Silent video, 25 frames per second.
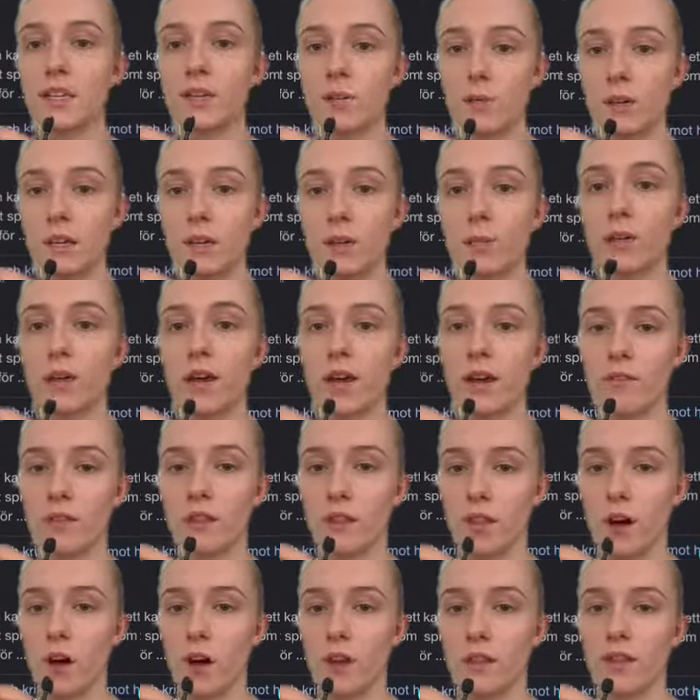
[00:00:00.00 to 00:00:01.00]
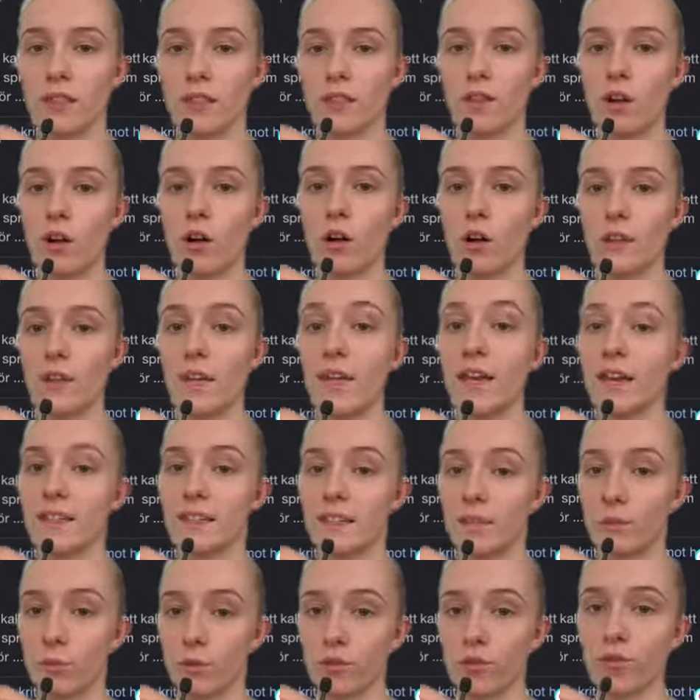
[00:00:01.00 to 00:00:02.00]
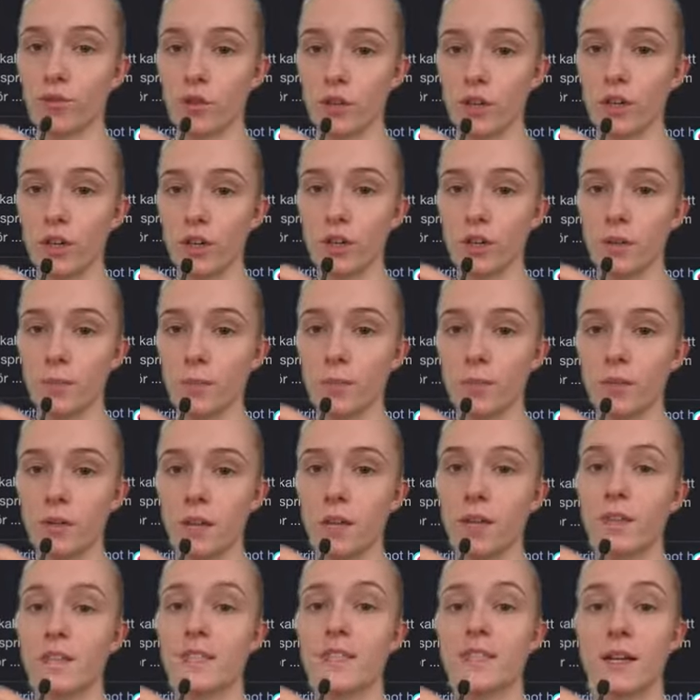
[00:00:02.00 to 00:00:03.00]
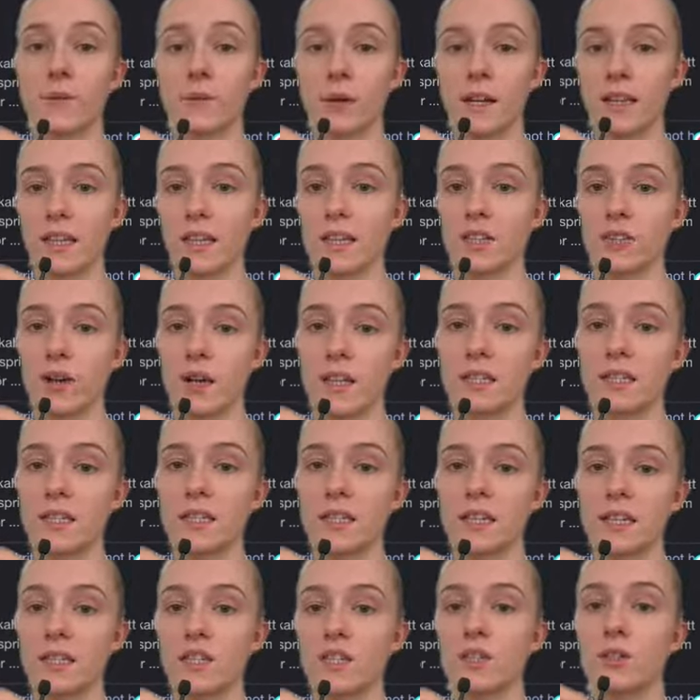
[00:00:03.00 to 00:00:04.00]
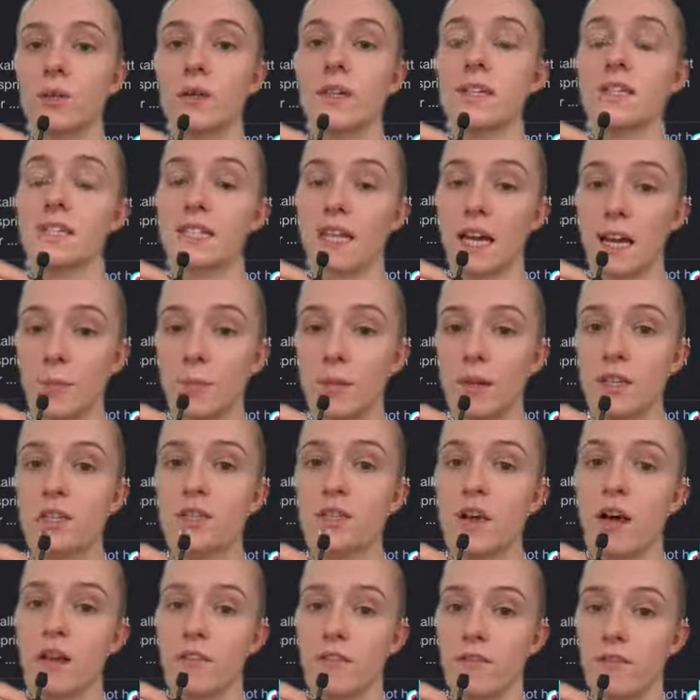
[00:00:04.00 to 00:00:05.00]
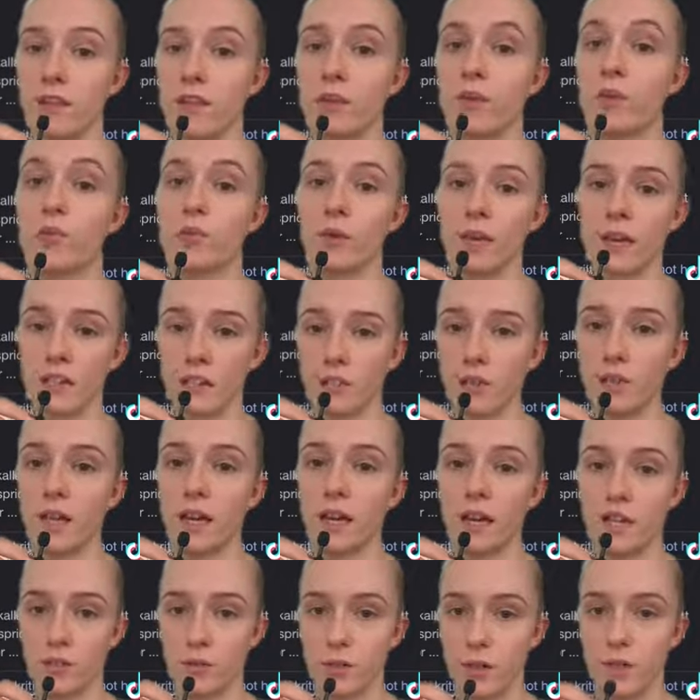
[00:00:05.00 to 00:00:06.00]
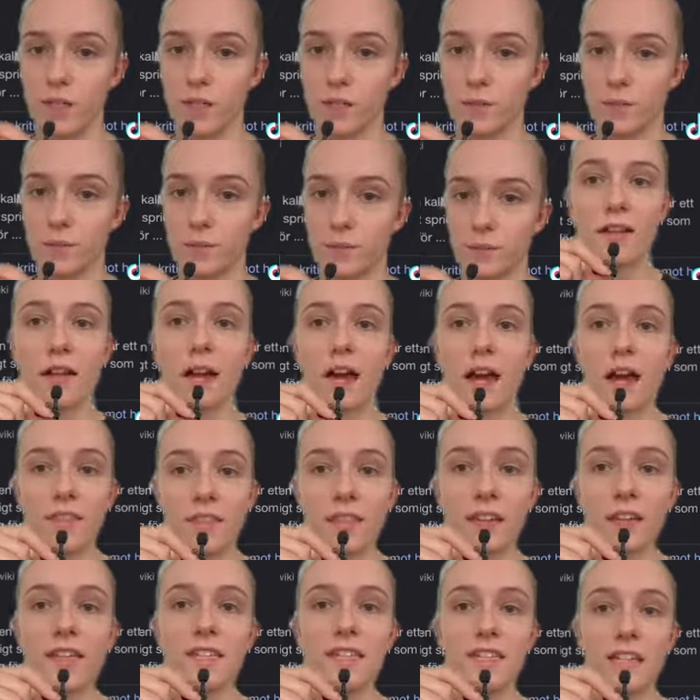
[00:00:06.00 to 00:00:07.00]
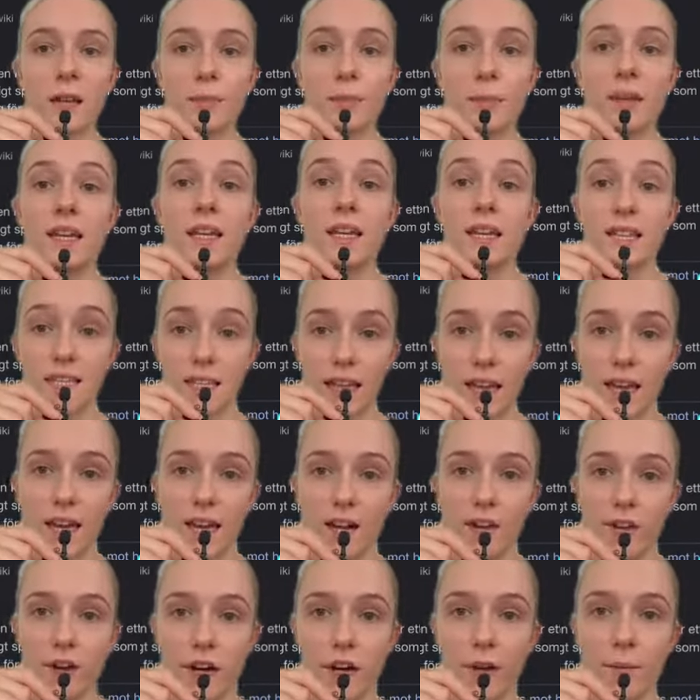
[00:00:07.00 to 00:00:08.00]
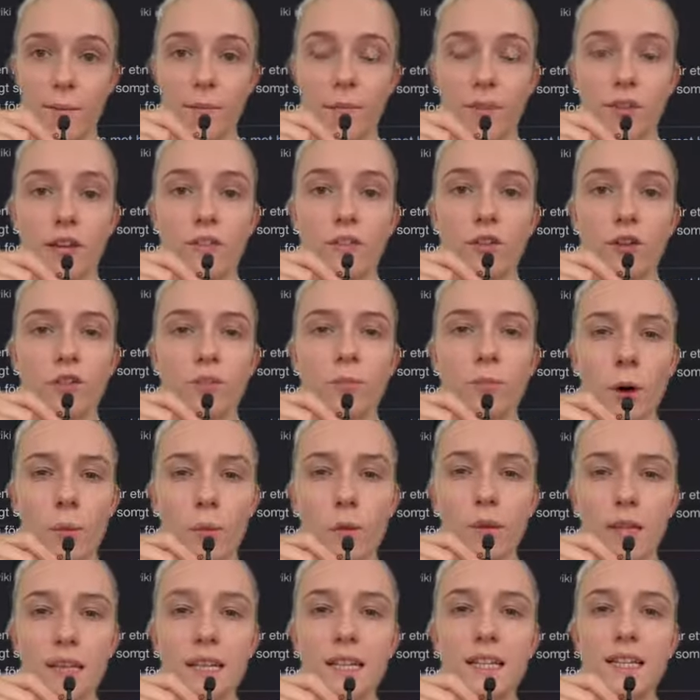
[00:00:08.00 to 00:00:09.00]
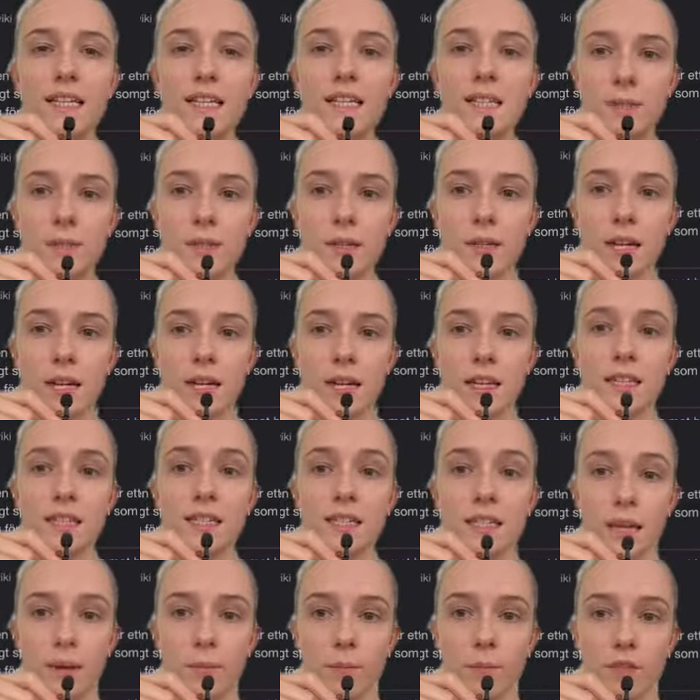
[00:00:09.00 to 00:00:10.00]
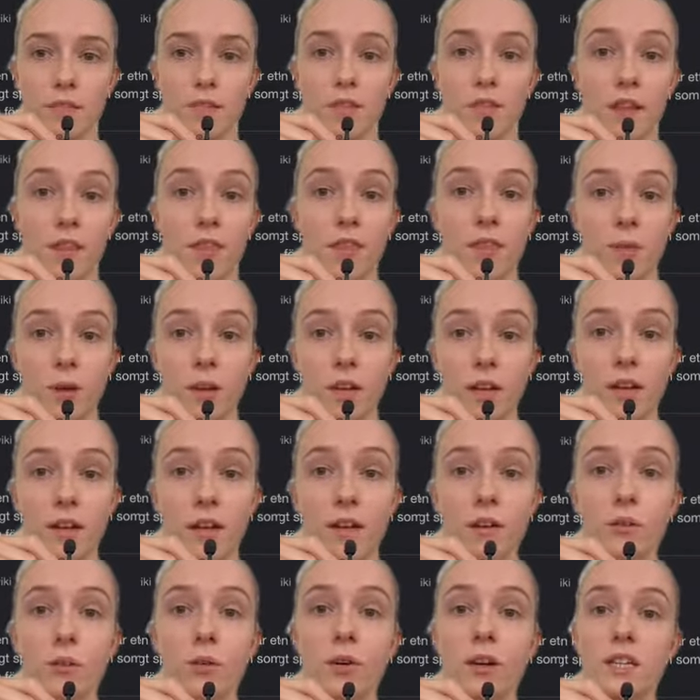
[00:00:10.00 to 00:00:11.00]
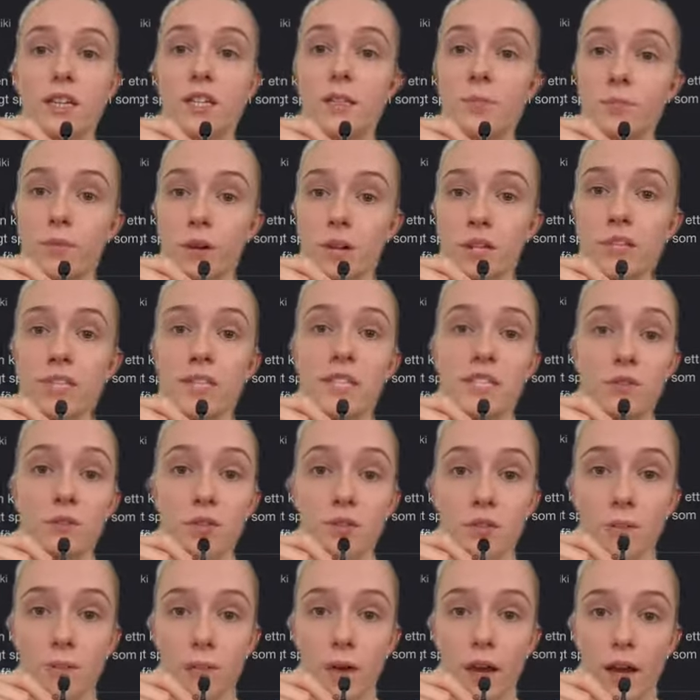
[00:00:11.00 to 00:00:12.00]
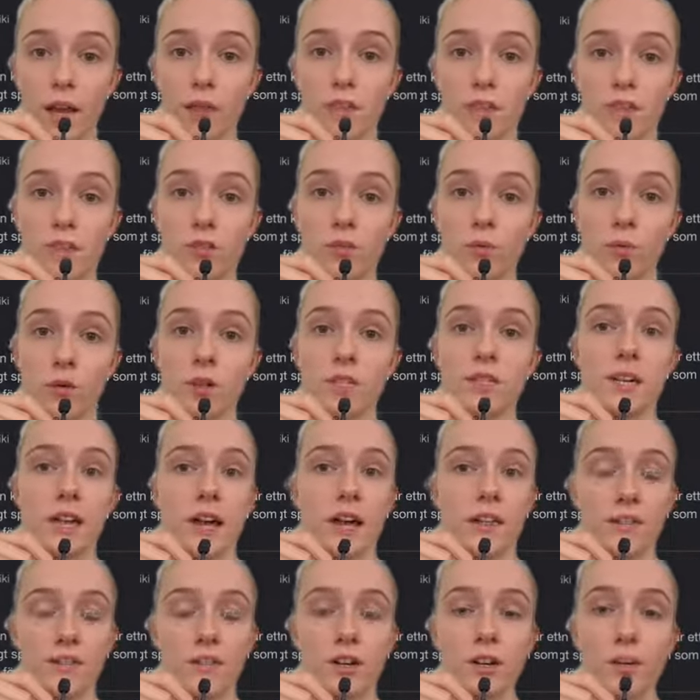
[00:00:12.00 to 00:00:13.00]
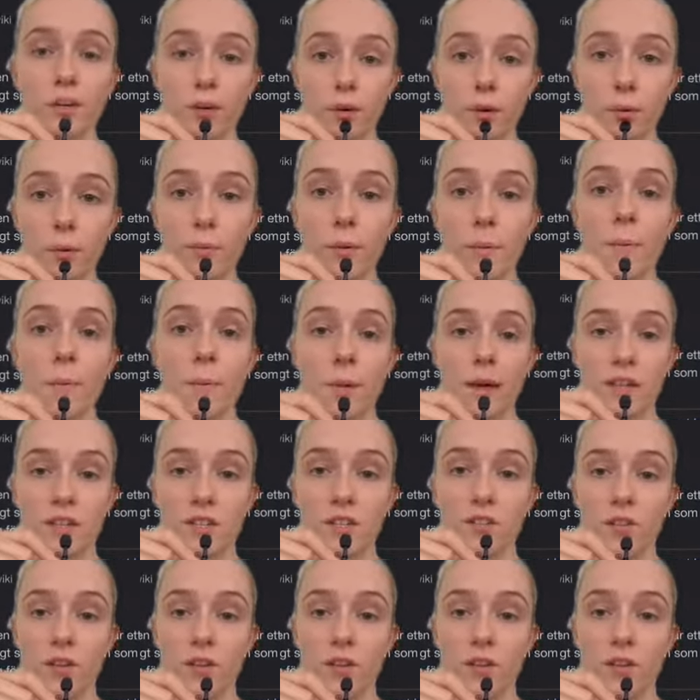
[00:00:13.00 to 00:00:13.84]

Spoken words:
Sweden, we have a law that's called hets mot folkgrupp, and this directly translates to incitement to ethnic or racial hatred. Ethnic incitement is a hate crime that involves publicly disseminating statements that threaten or express disrespect towards an ethnic group based on